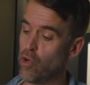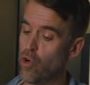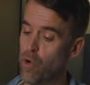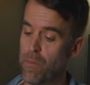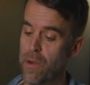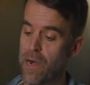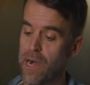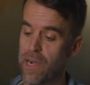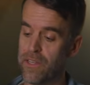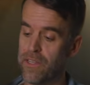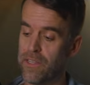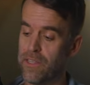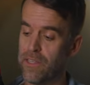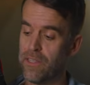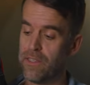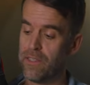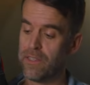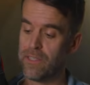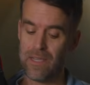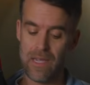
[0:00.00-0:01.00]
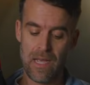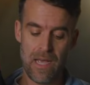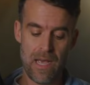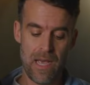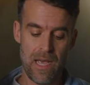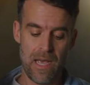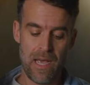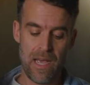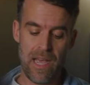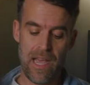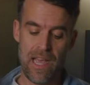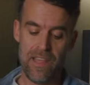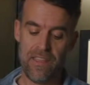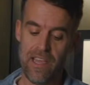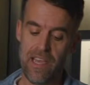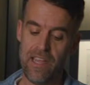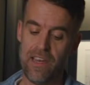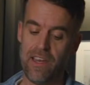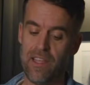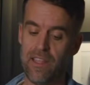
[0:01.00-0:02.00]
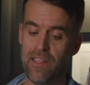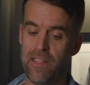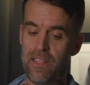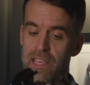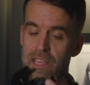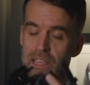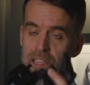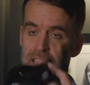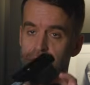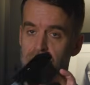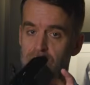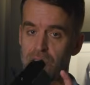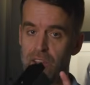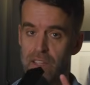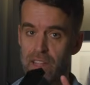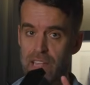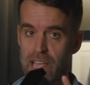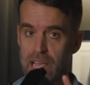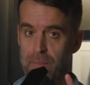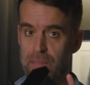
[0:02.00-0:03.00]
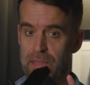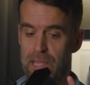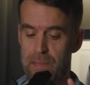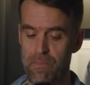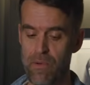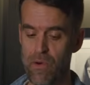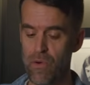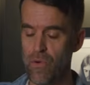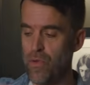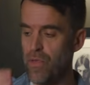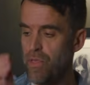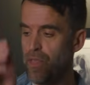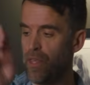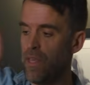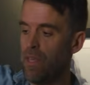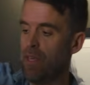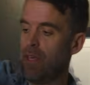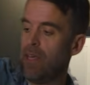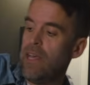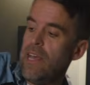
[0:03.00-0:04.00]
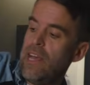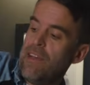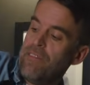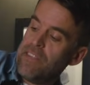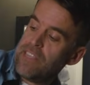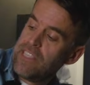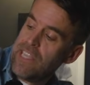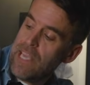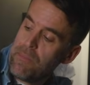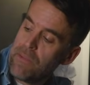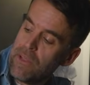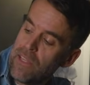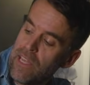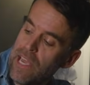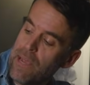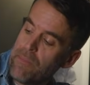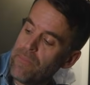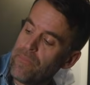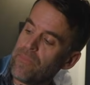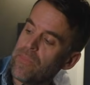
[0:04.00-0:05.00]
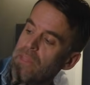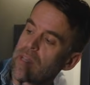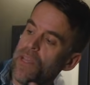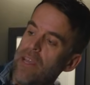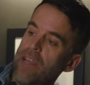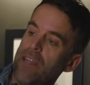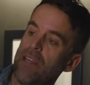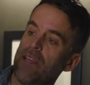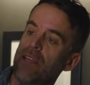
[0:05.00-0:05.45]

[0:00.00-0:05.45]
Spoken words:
boxes, and then the little clamp. They both have the same clamp and